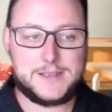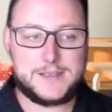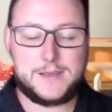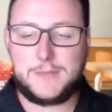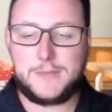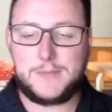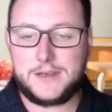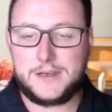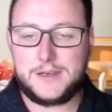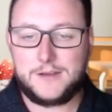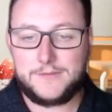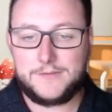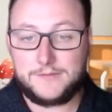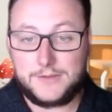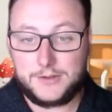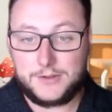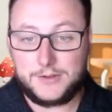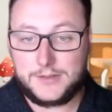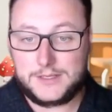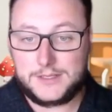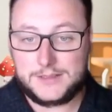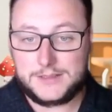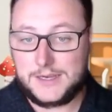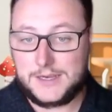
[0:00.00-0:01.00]
It may not feel
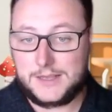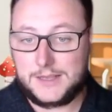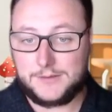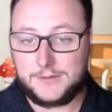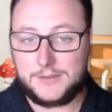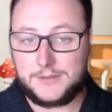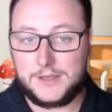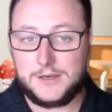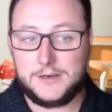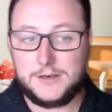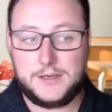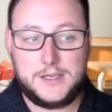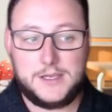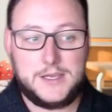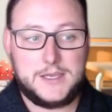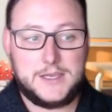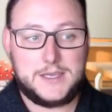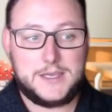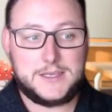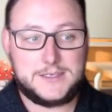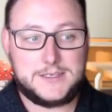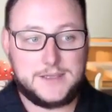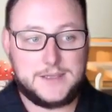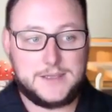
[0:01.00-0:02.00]
like that out there.
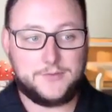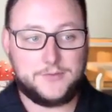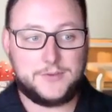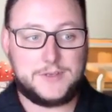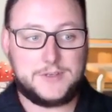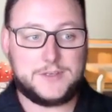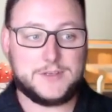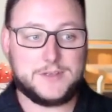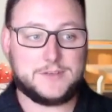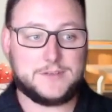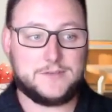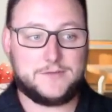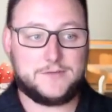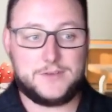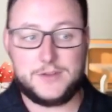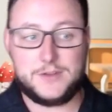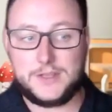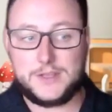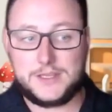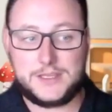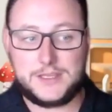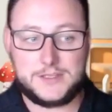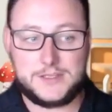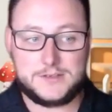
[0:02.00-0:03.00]
It definitely doesn't feel
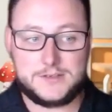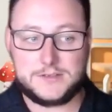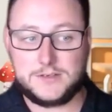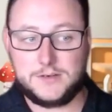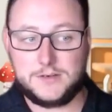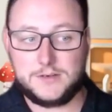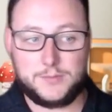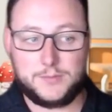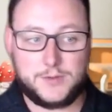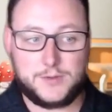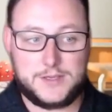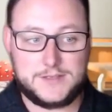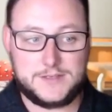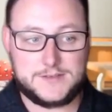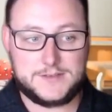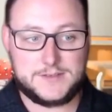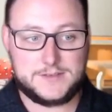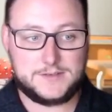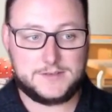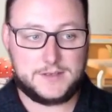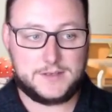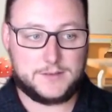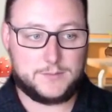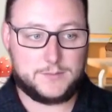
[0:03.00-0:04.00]
like it in certain
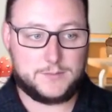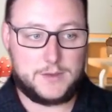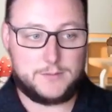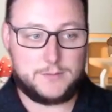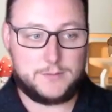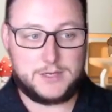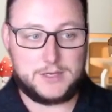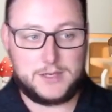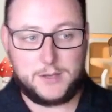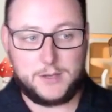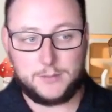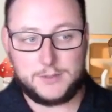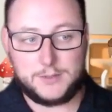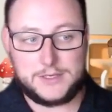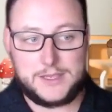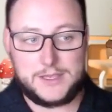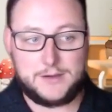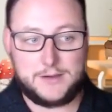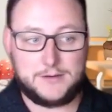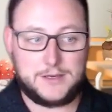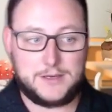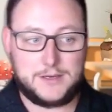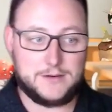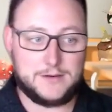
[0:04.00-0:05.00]
places, like maybe in Elbert
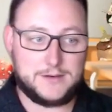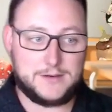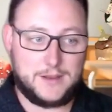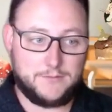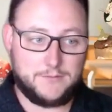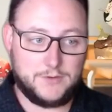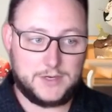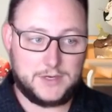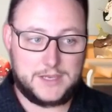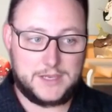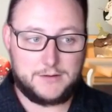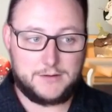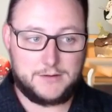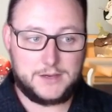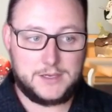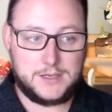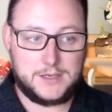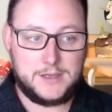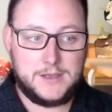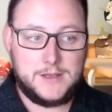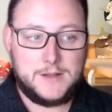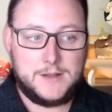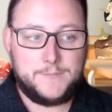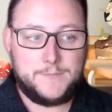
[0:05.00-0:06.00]
County or Denver County.
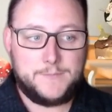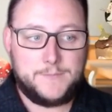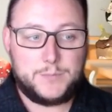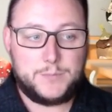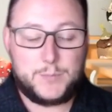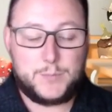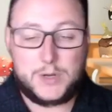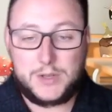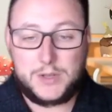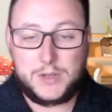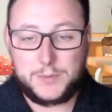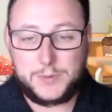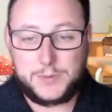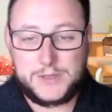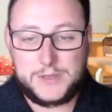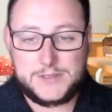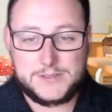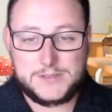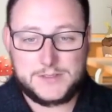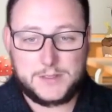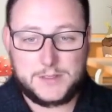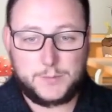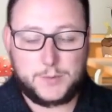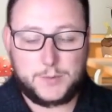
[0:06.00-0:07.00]
But other
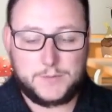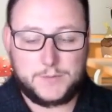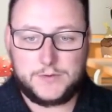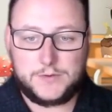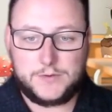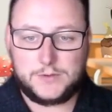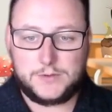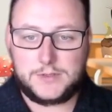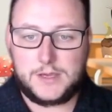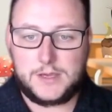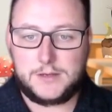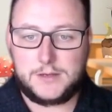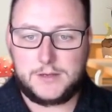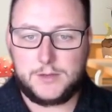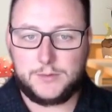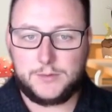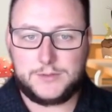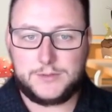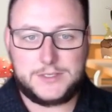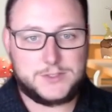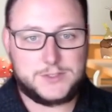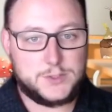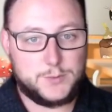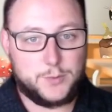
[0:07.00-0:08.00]
places like Broomfield County,
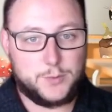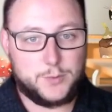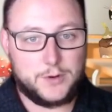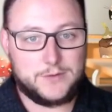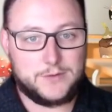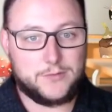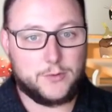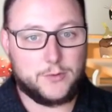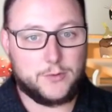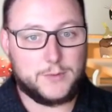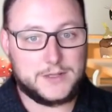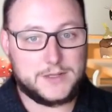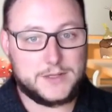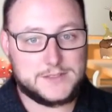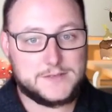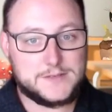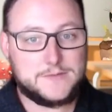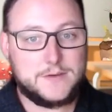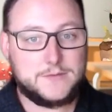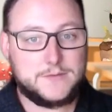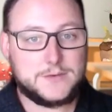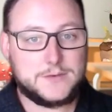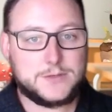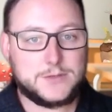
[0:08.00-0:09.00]
only 2.4 months
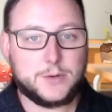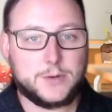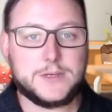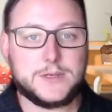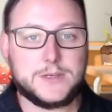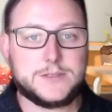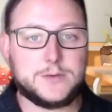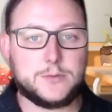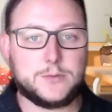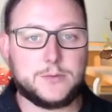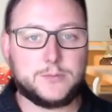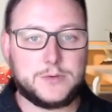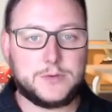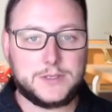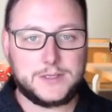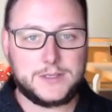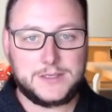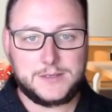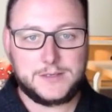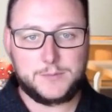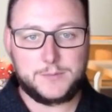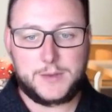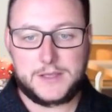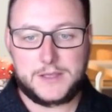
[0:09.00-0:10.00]
of inventory. So it really
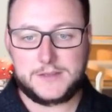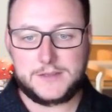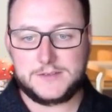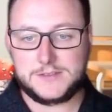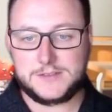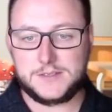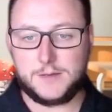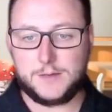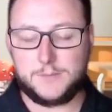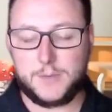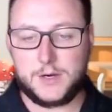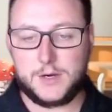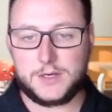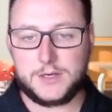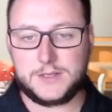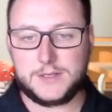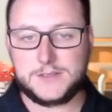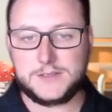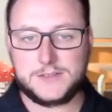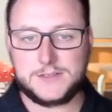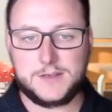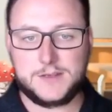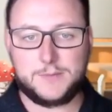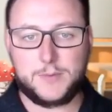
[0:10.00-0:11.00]
depends submarket
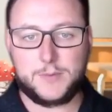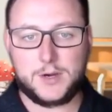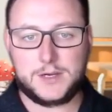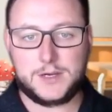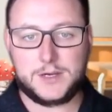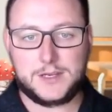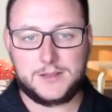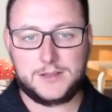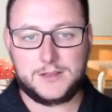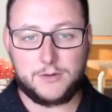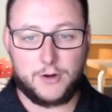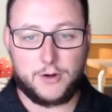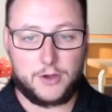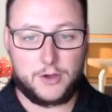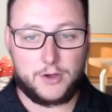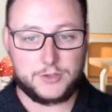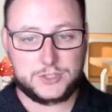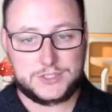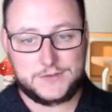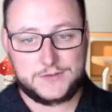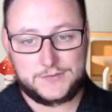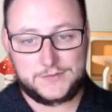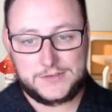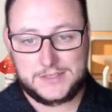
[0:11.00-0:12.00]
to submarket. They're all
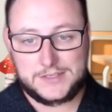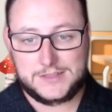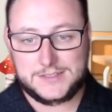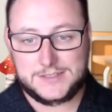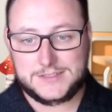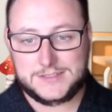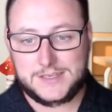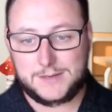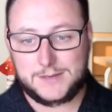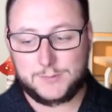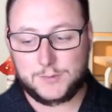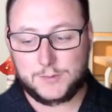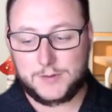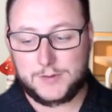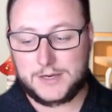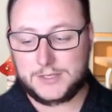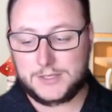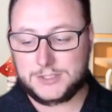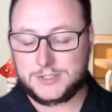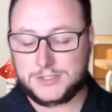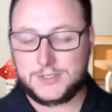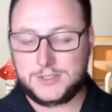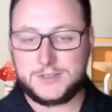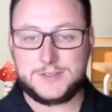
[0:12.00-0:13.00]
shifting in the same
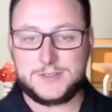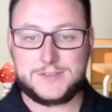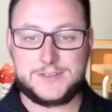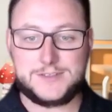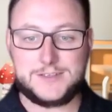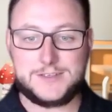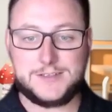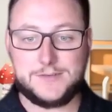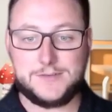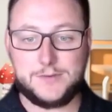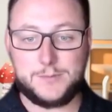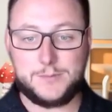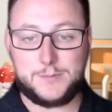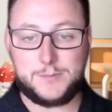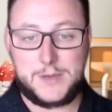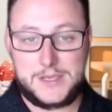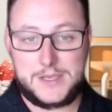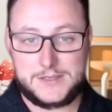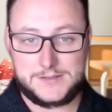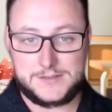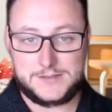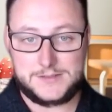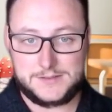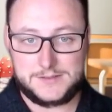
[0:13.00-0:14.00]
direction, just at different
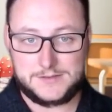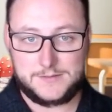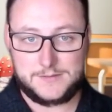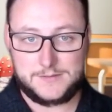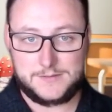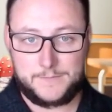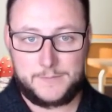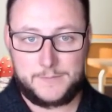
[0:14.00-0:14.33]
paces.